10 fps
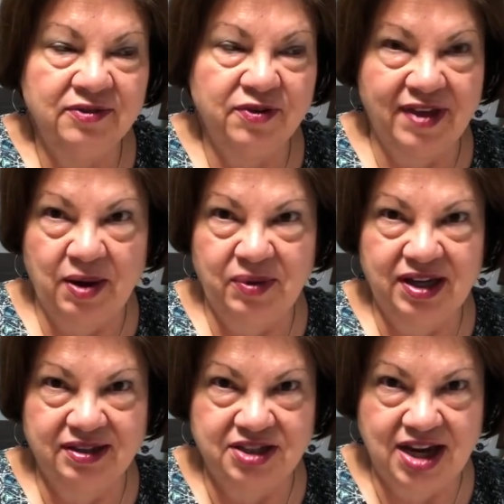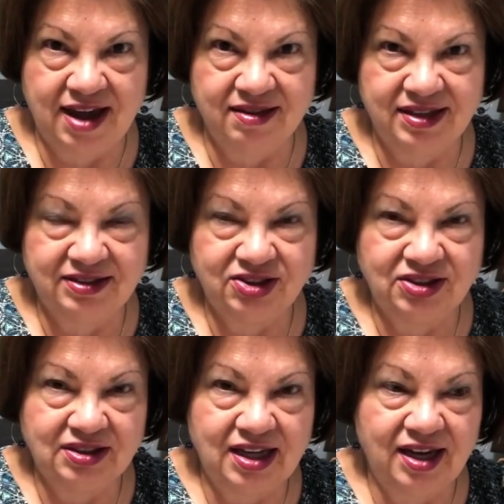for that weekly
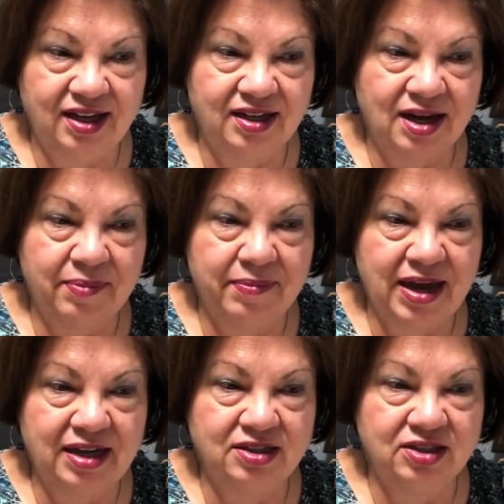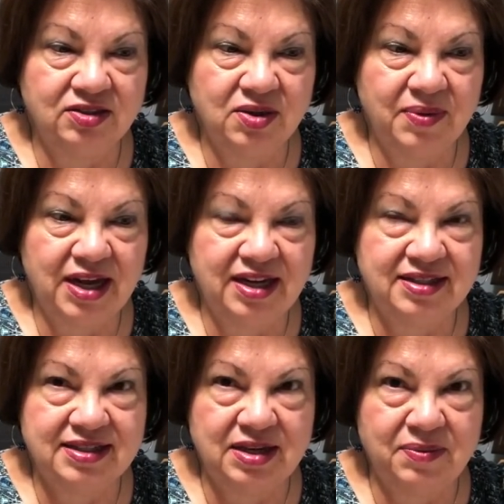challenge. And I may just go ahead
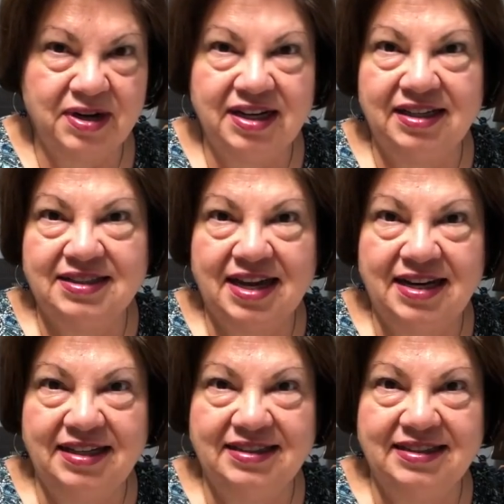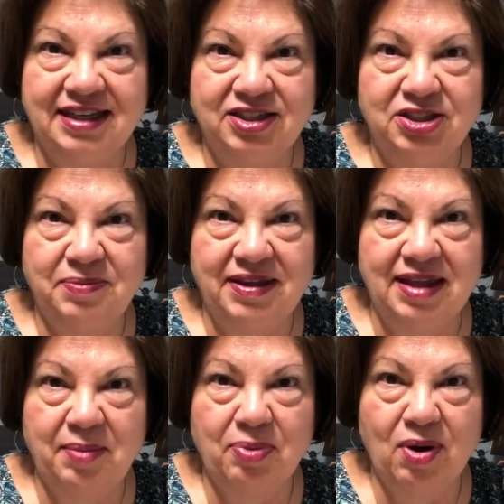and see what it is I need to stitch to meet
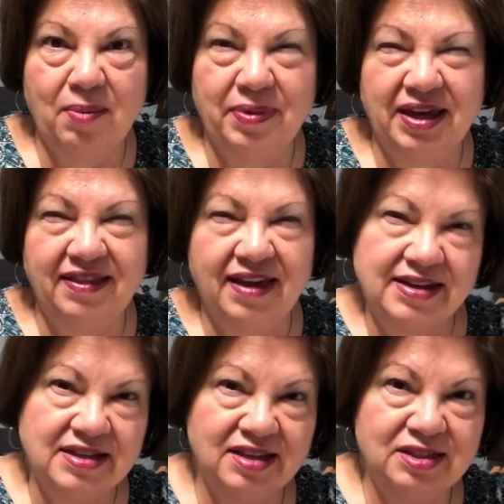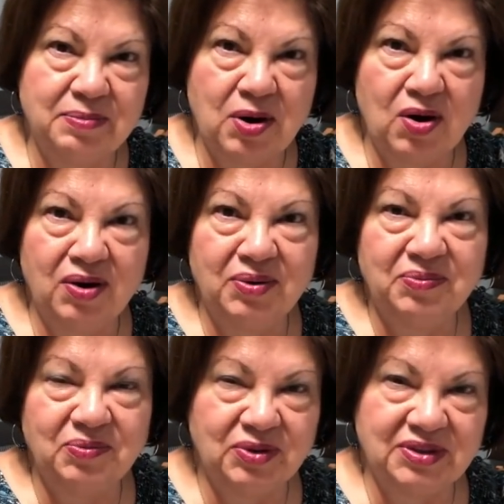that prompt and get that done tomorrow.
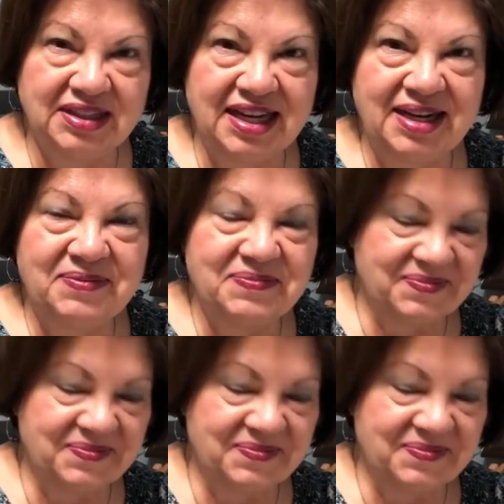We'll see.